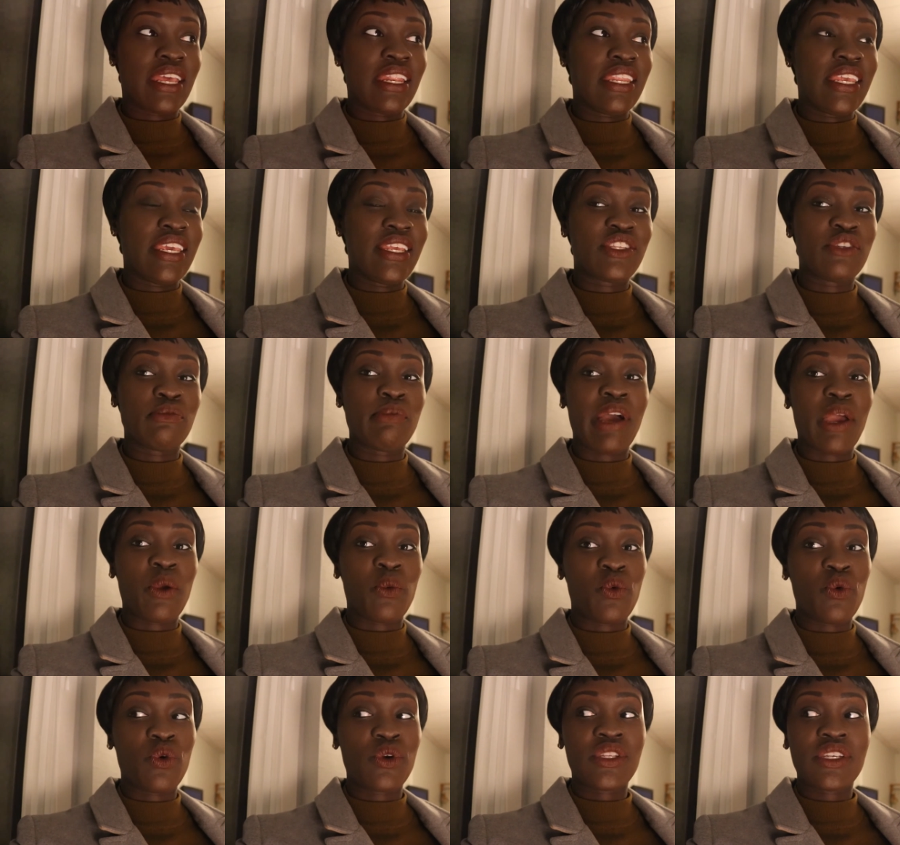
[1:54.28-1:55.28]
I need to buy
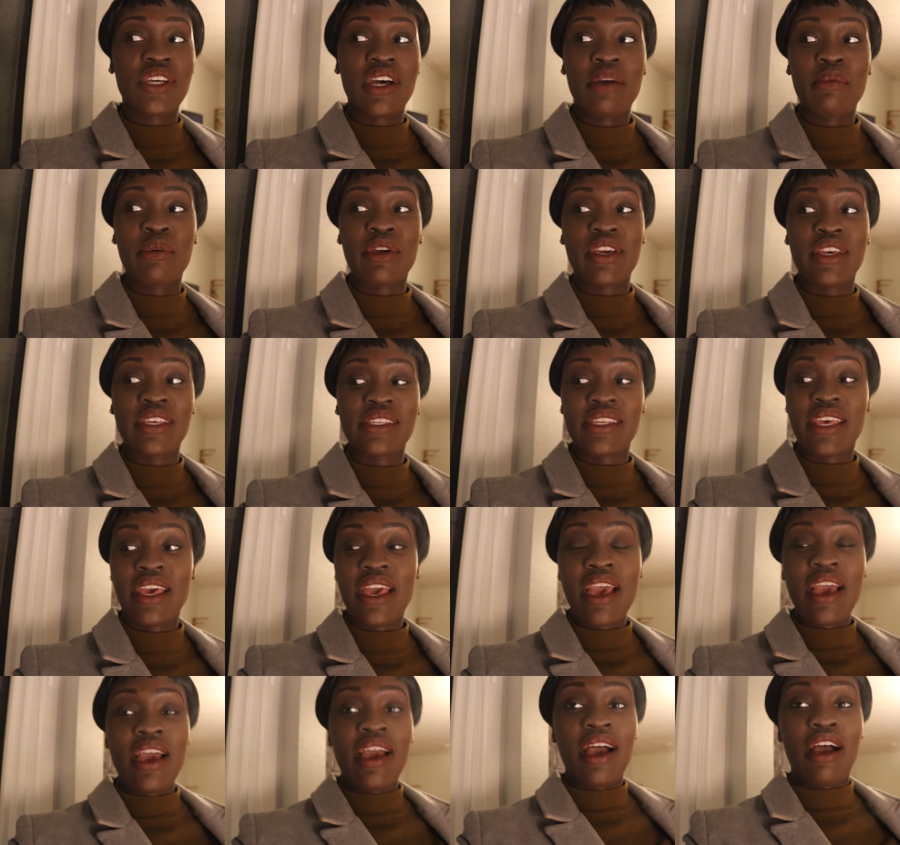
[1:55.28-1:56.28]
water because
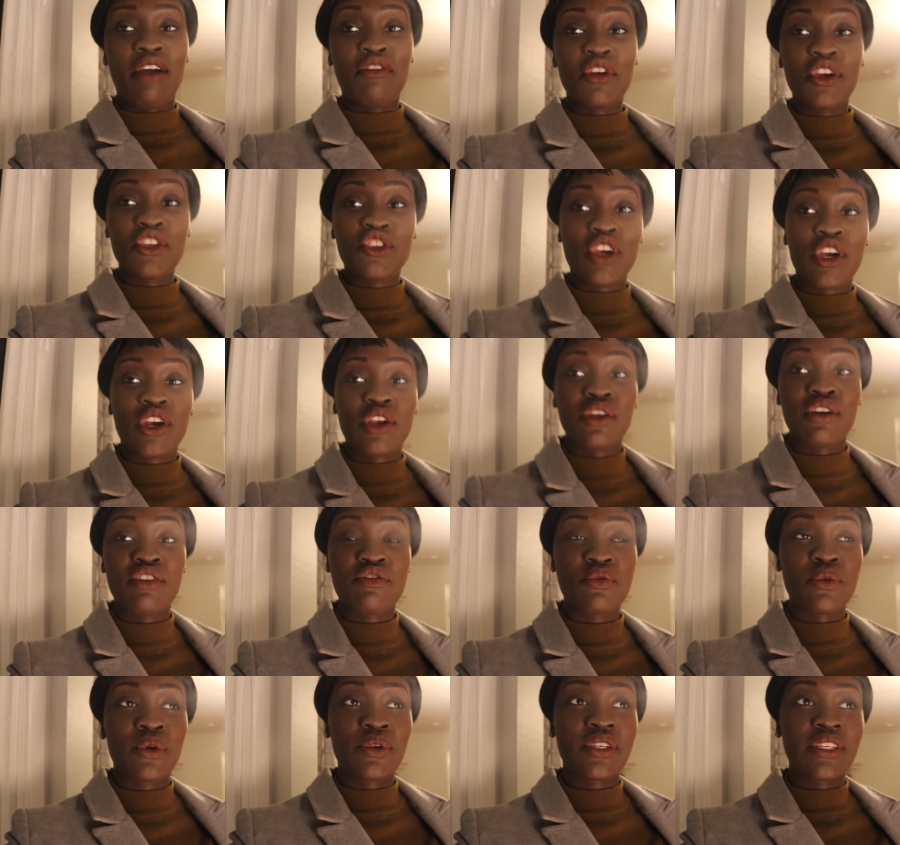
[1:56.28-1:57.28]
I've not drunk a lot
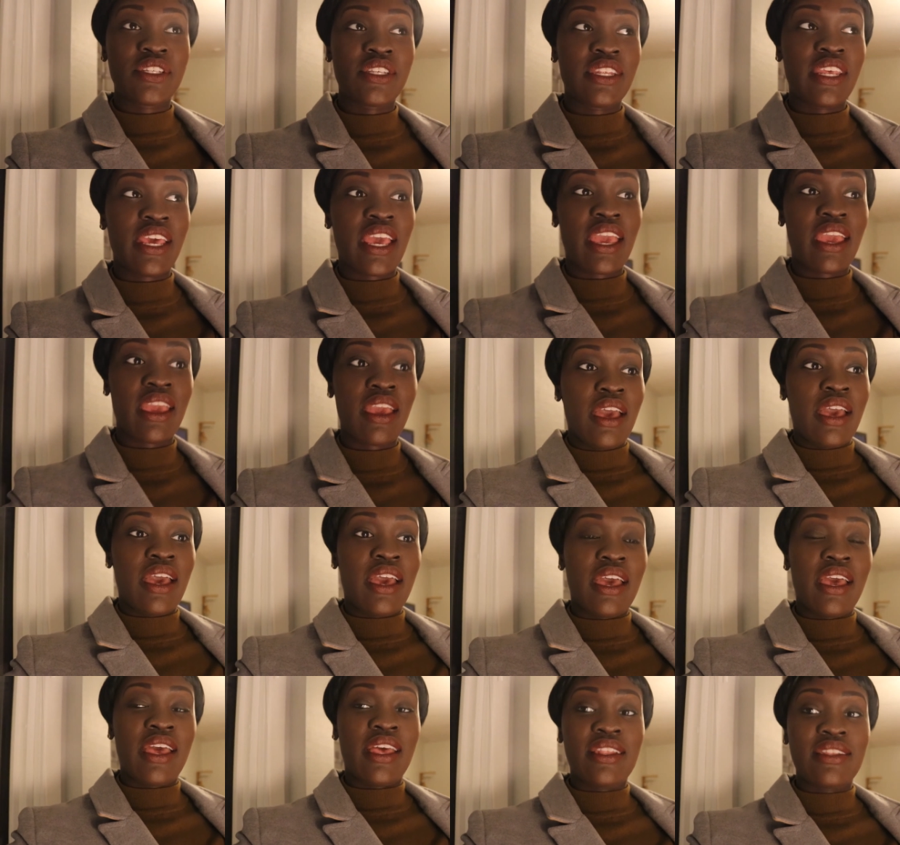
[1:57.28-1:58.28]
of water today
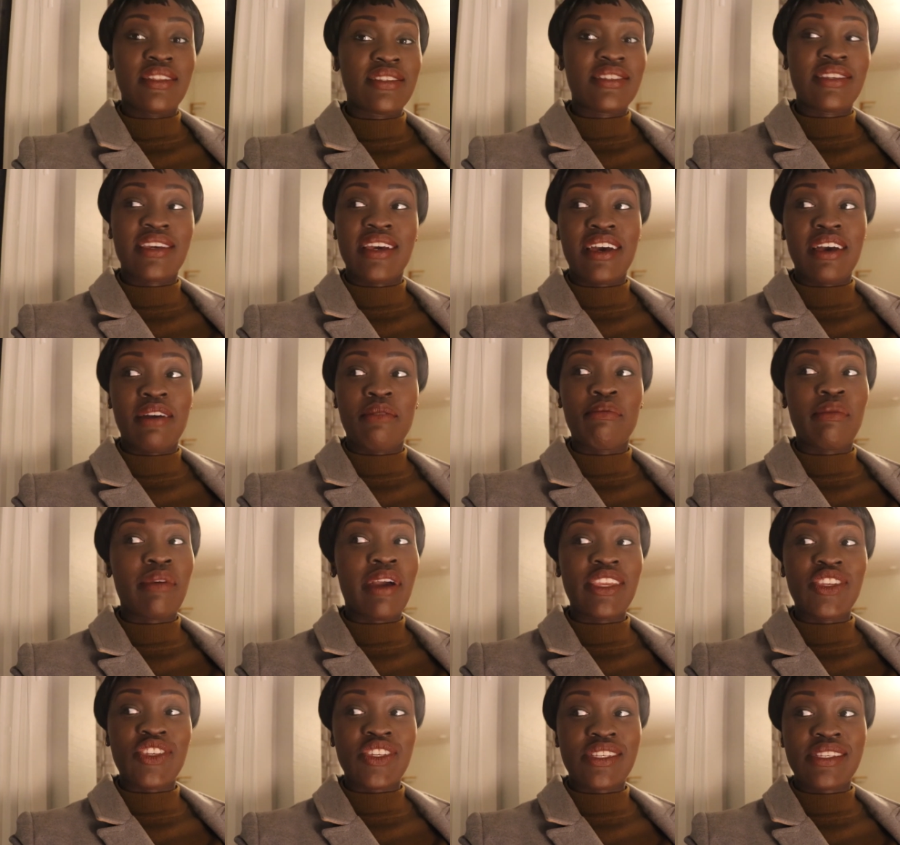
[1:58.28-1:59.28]
and um,
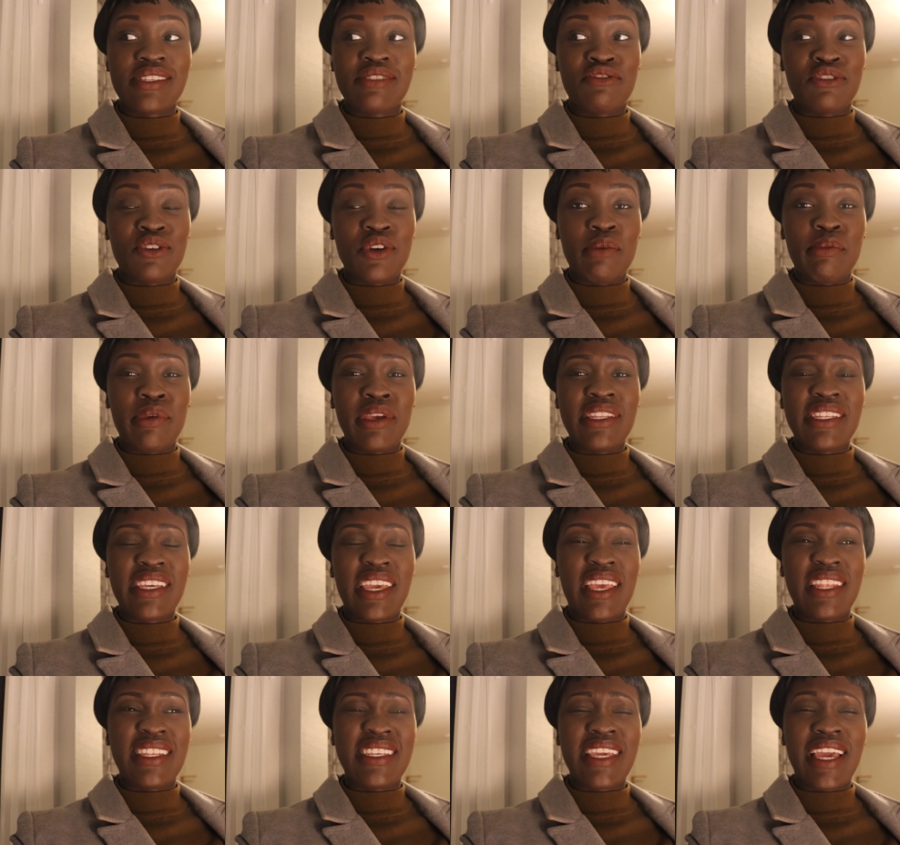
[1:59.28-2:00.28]
I just feel a bit
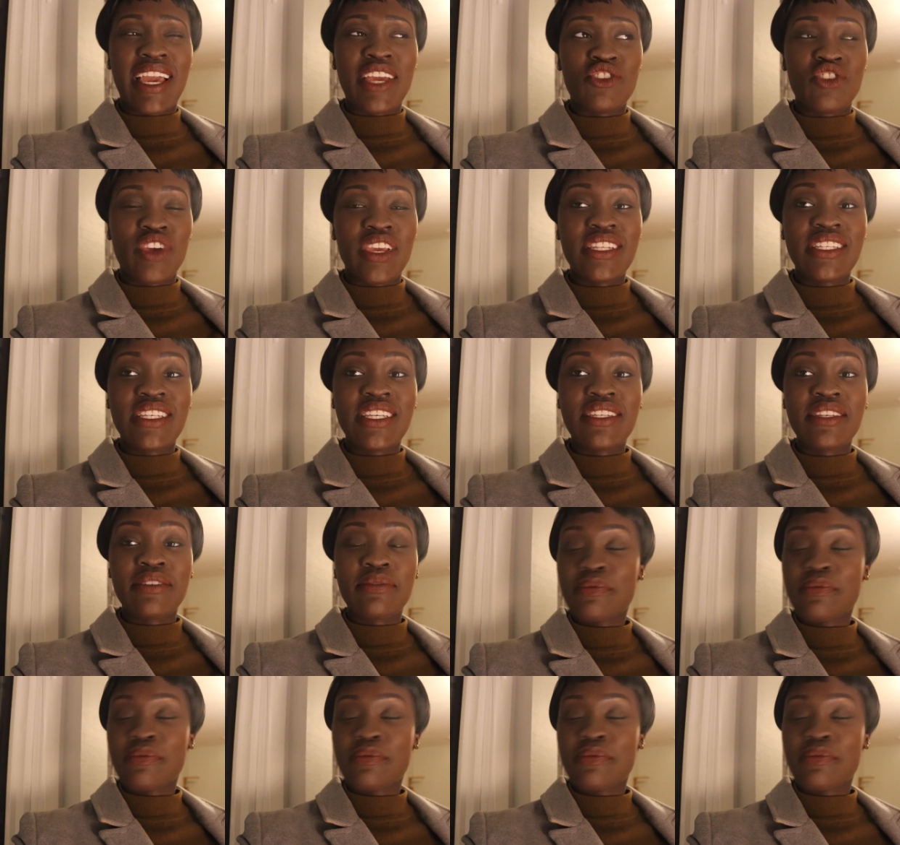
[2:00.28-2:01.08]
de dehydrated.